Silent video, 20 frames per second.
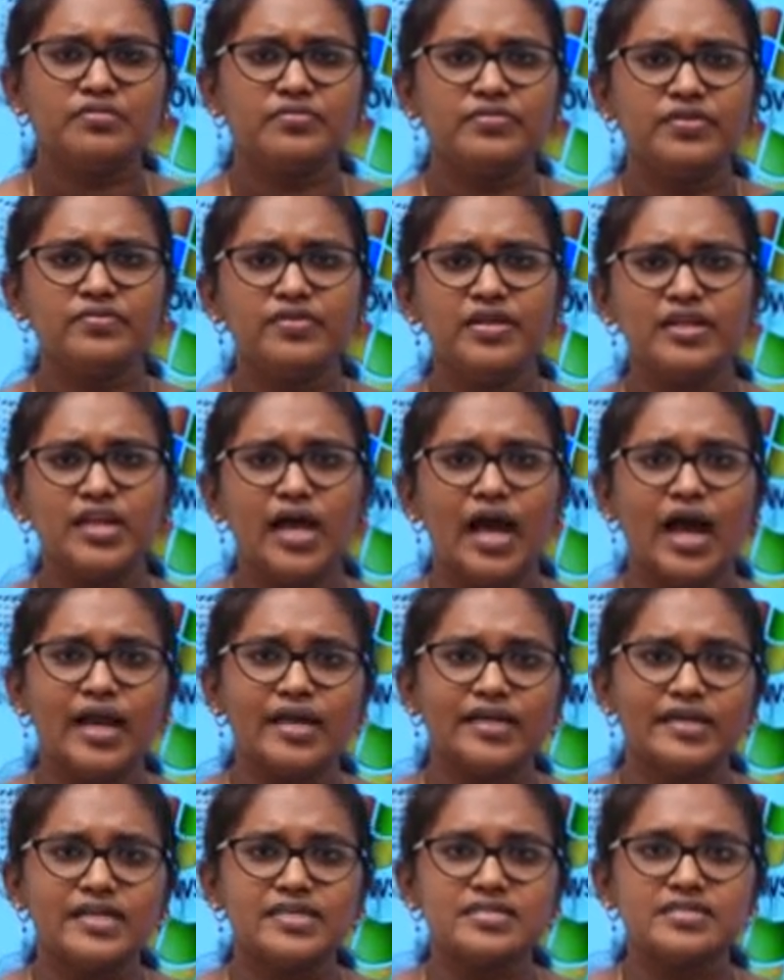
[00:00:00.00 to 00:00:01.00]
we will
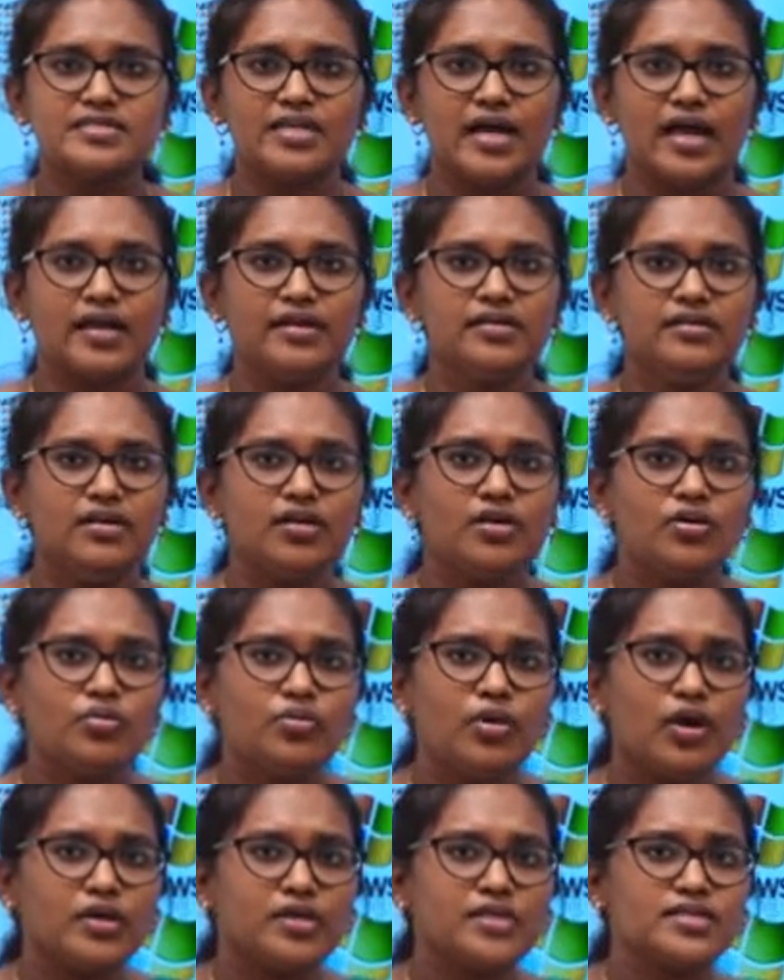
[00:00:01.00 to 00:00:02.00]
understand
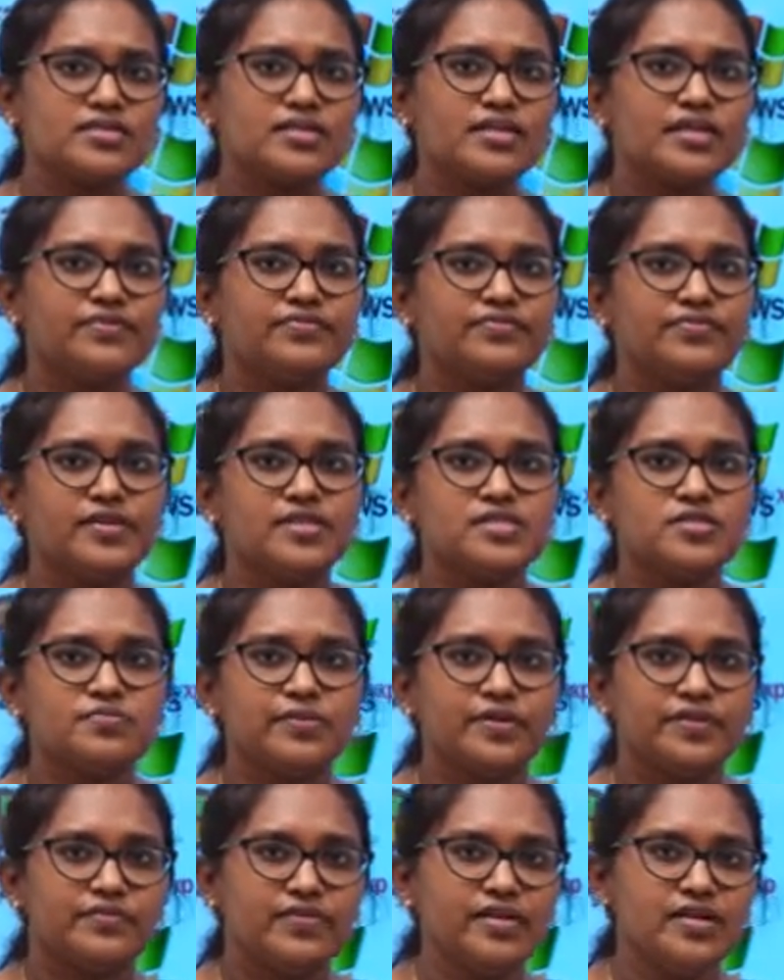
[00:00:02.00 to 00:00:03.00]
what is the difference
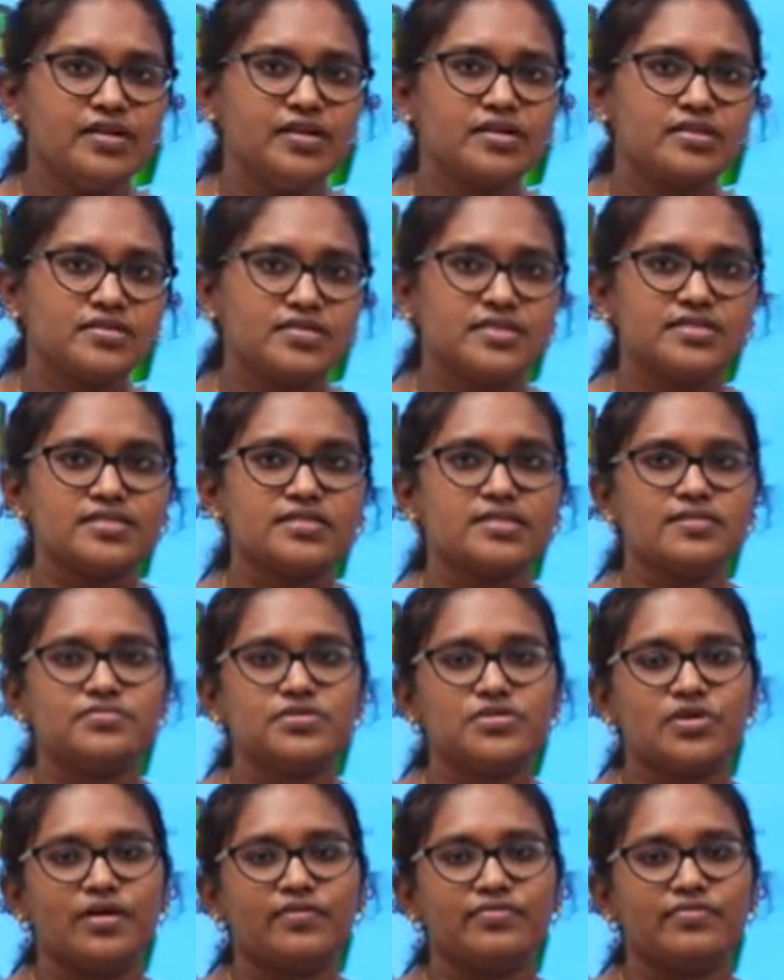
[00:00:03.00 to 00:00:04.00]
between system
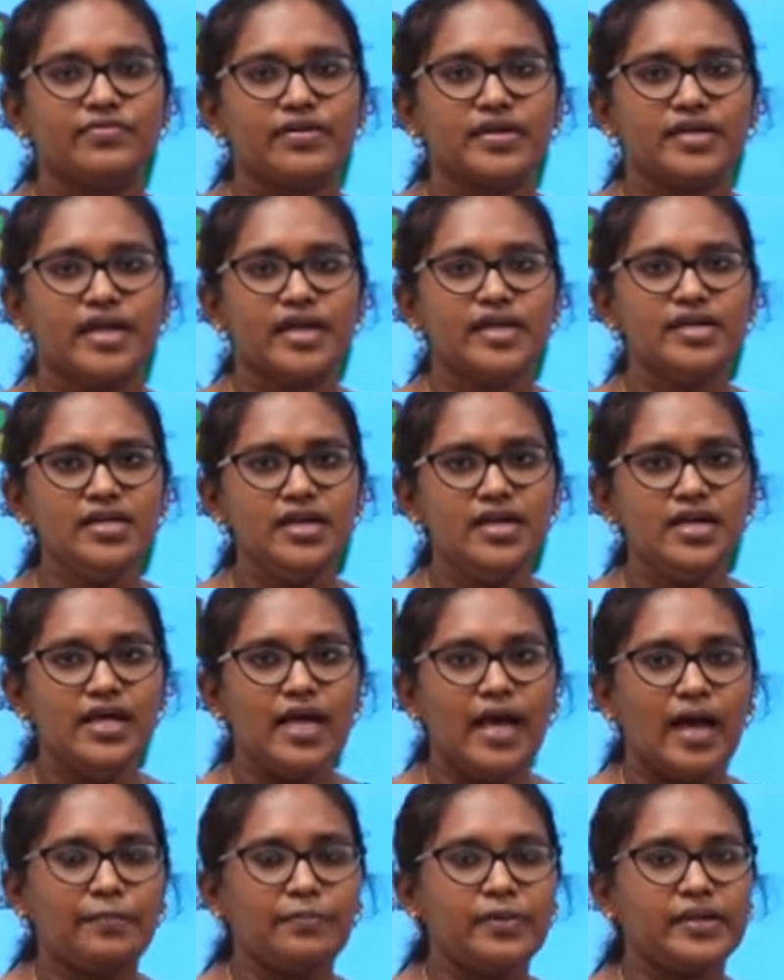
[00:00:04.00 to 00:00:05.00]
software and
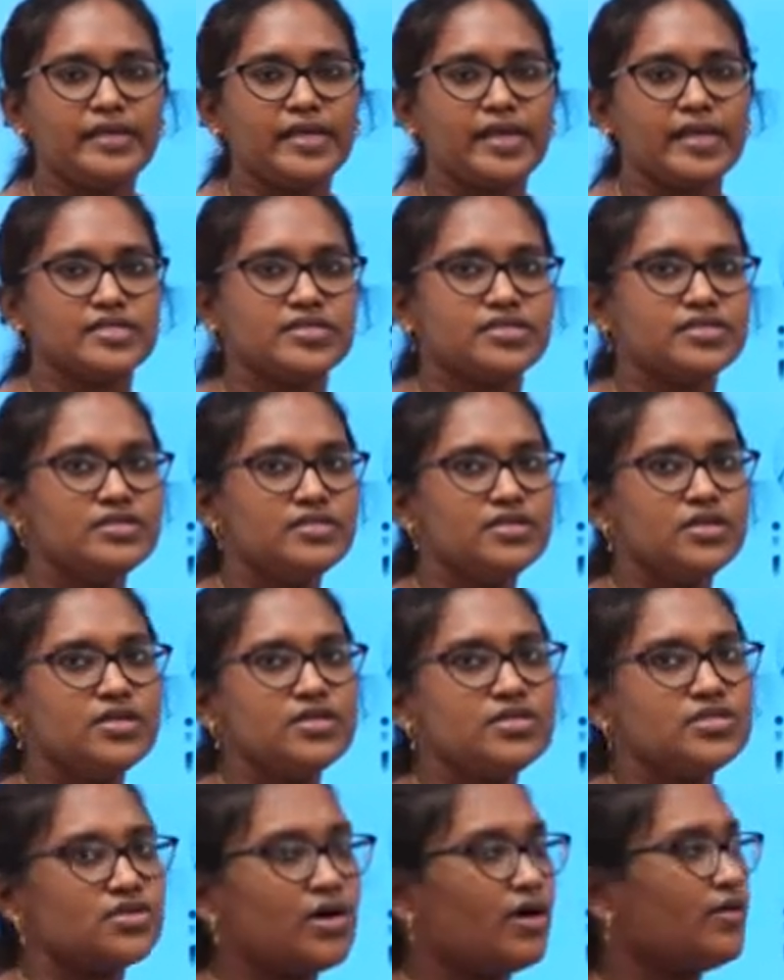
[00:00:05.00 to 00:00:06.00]
application
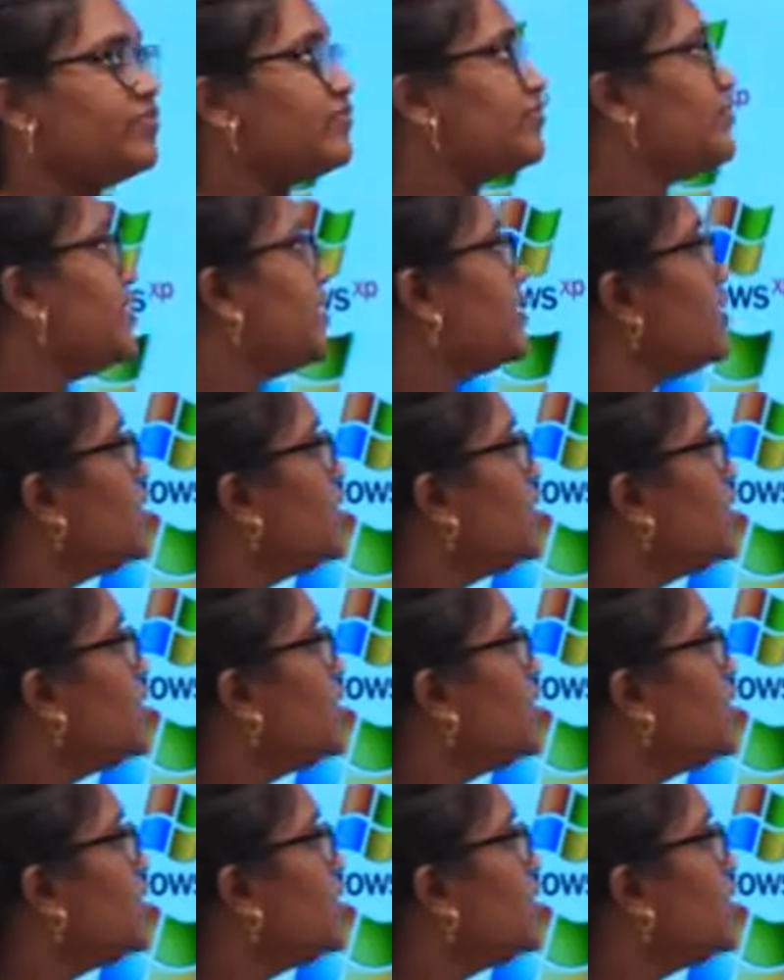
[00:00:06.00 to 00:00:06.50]
software.